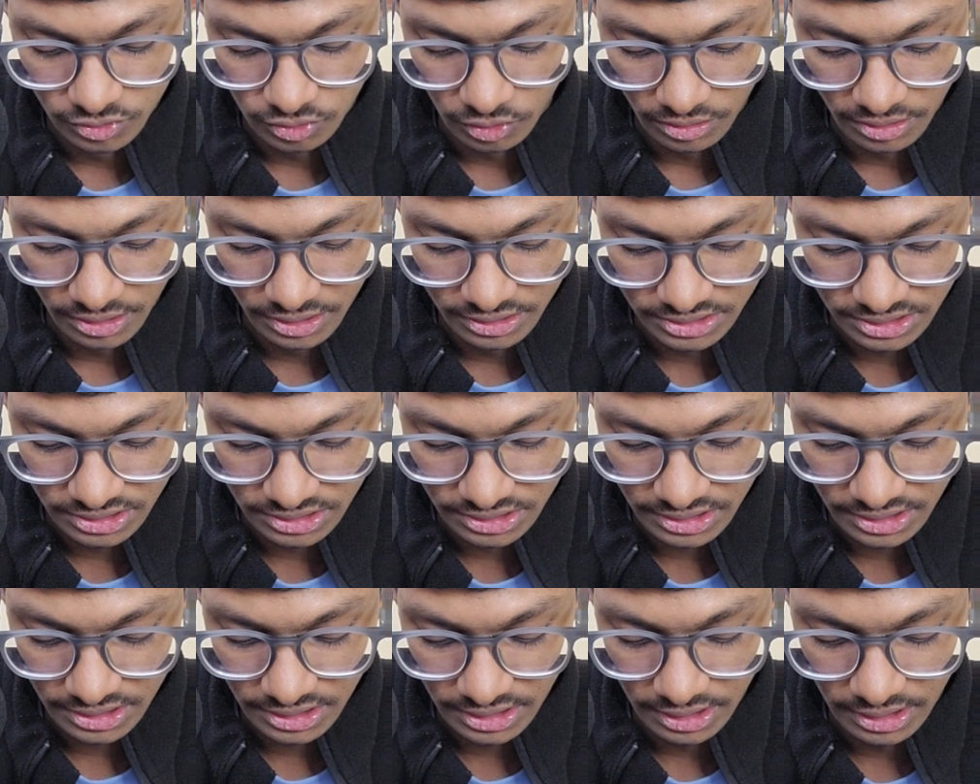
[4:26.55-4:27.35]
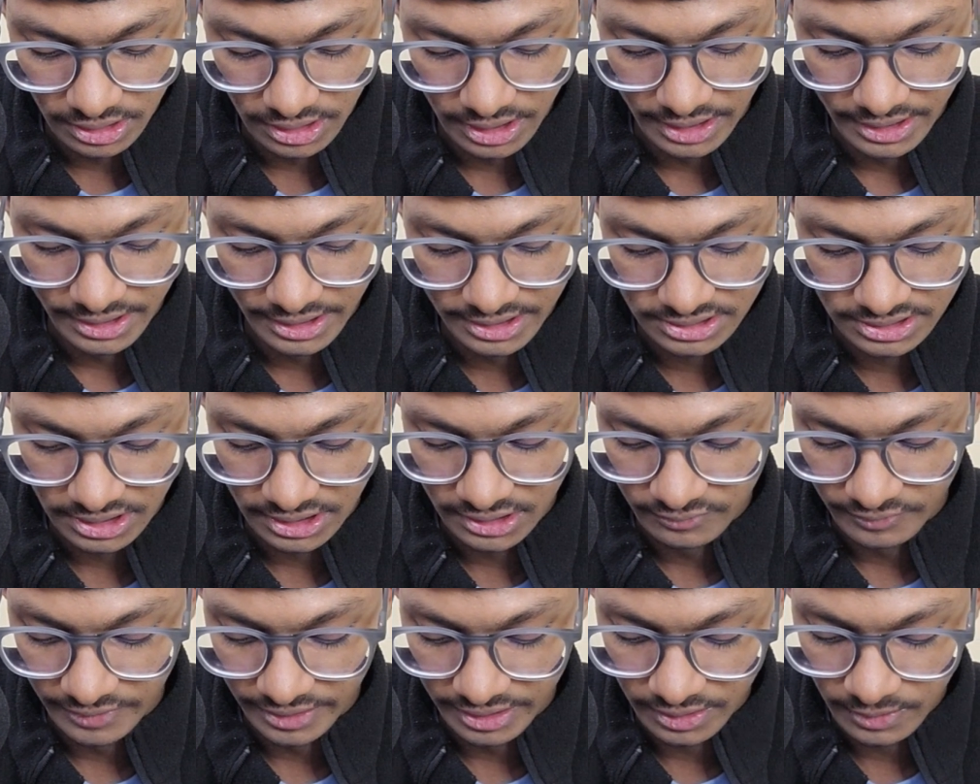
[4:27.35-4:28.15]
Shortlisted candidates are
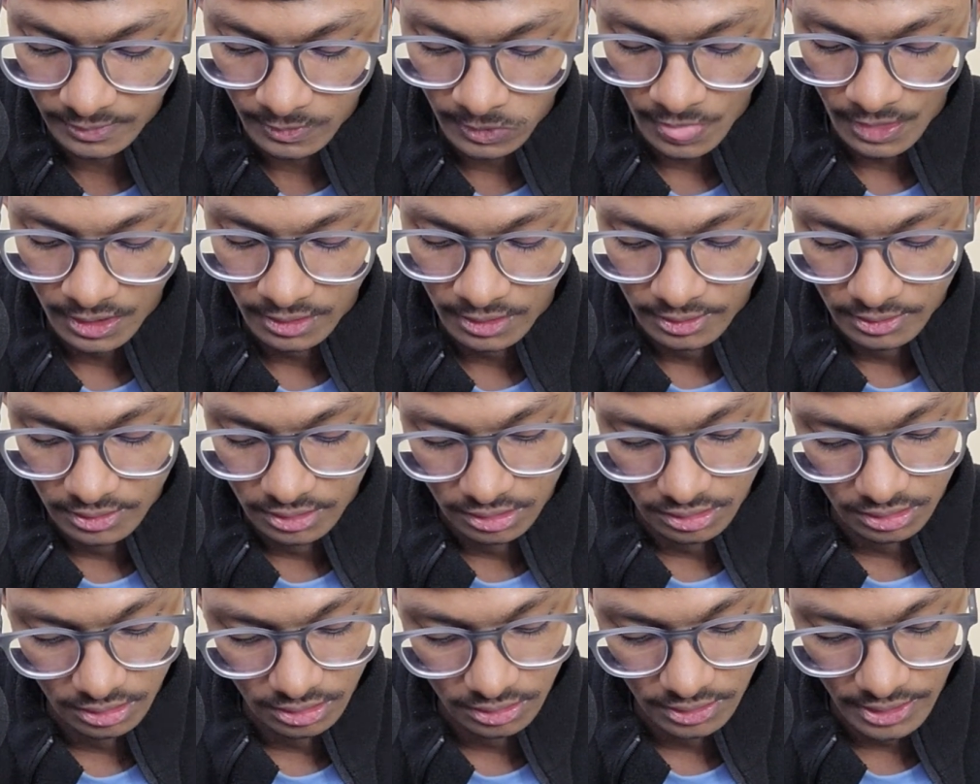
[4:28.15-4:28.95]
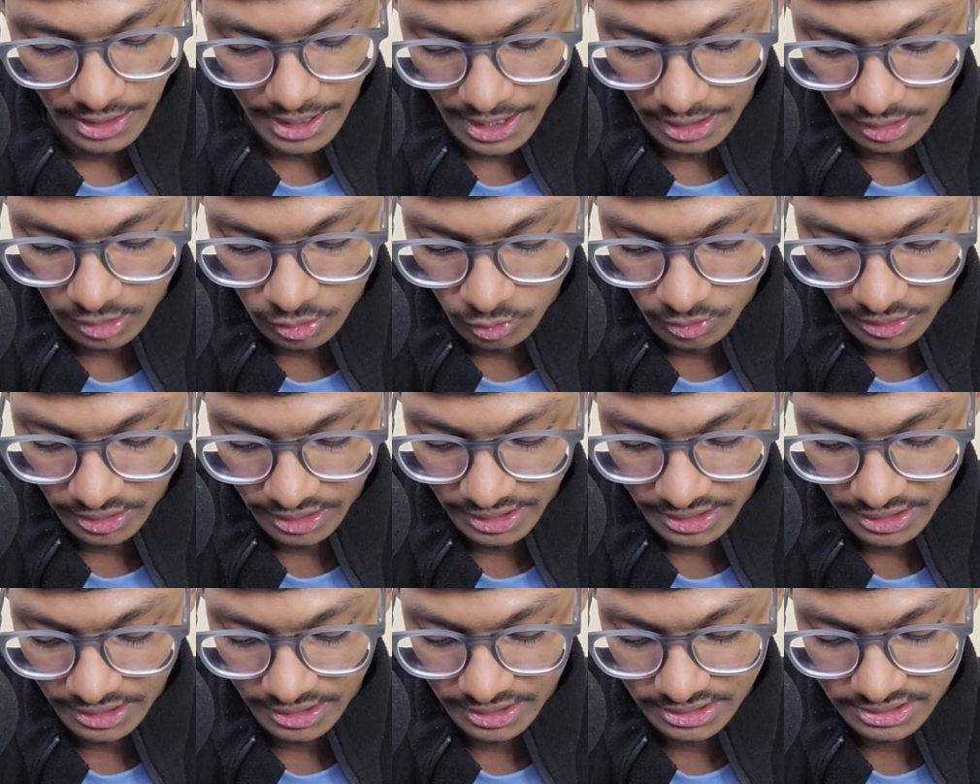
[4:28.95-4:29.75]
invited to a
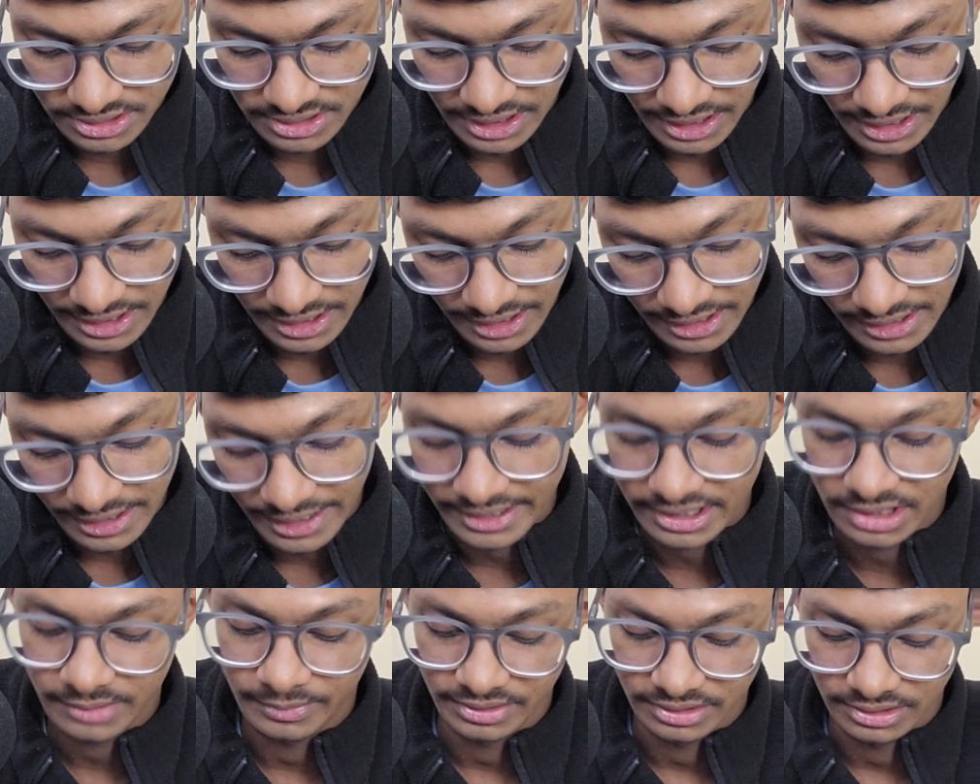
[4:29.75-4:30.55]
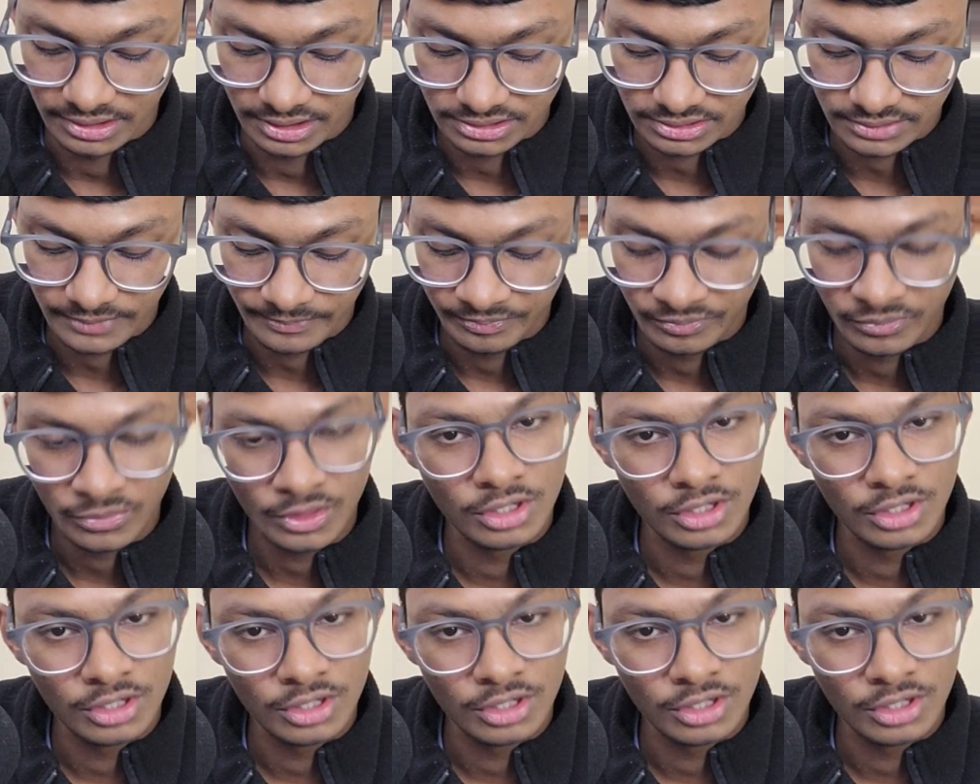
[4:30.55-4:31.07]
written test held at IIT Madras.